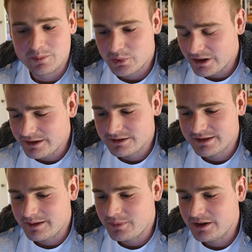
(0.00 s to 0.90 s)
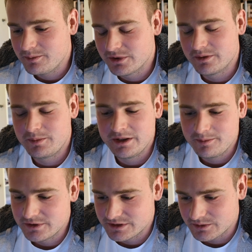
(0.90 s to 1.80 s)
prior to that paper,
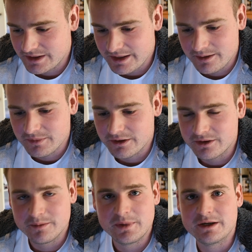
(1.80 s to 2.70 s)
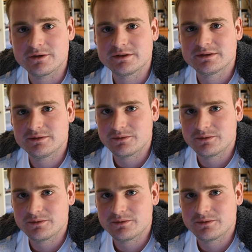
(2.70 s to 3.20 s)
papers came out about